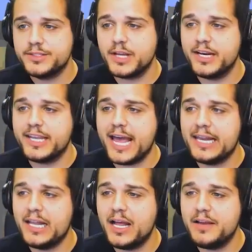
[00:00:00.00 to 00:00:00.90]
Sunny
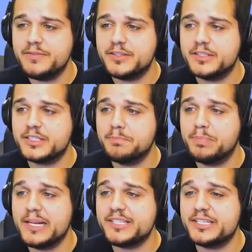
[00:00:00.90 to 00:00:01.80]
Cat loves the
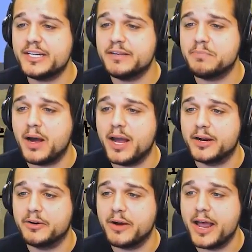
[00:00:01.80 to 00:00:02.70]
simplicity of
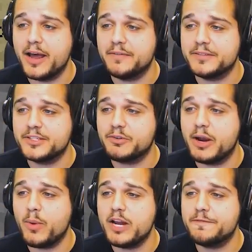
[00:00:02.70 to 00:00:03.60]
Minecraft. It's a
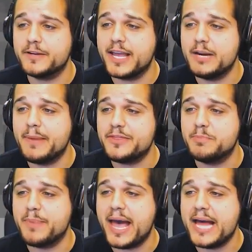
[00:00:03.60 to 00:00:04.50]
great way to forget about
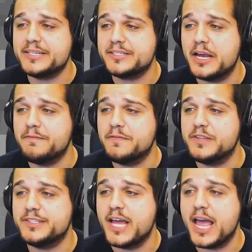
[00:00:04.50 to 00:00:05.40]
the bad stuff
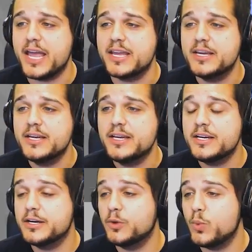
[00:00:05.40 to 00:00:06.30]
of the day.
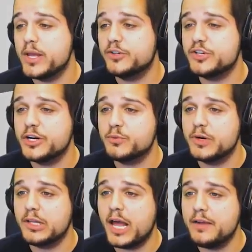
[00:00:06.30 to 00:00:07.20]
You're in a wheelchair in
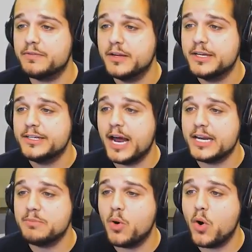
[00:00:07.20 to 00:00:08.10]
real life, not
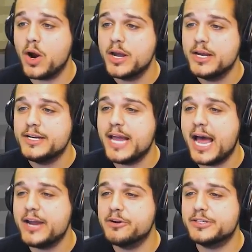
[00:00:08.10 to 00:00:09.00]
anymore.
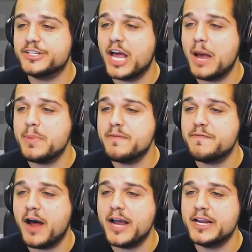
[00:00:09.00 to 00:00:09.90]
Now you're a zombie
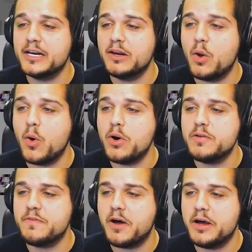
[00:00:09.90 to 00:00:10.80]
fighting
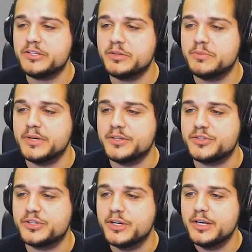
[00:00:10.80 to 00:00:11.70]
lord of
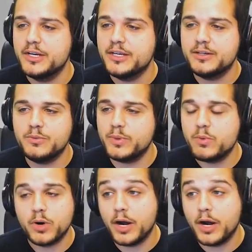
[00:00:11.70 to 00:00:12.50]
awesomeness. We were